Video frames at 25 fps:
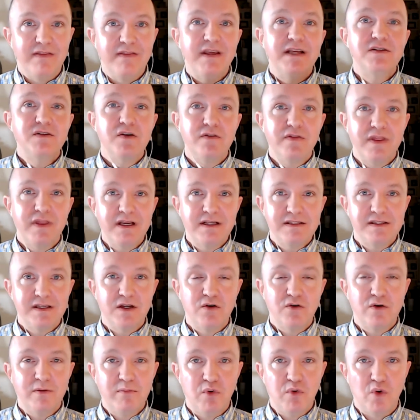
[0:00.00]
These are things
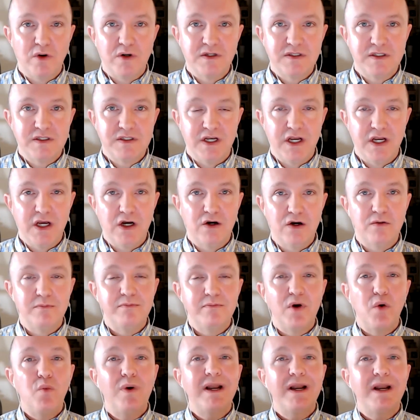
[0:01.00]
that are important to know.
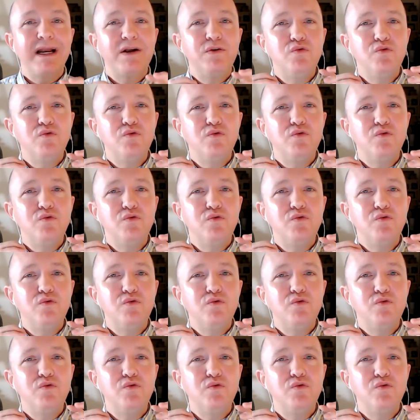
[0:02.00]
But what I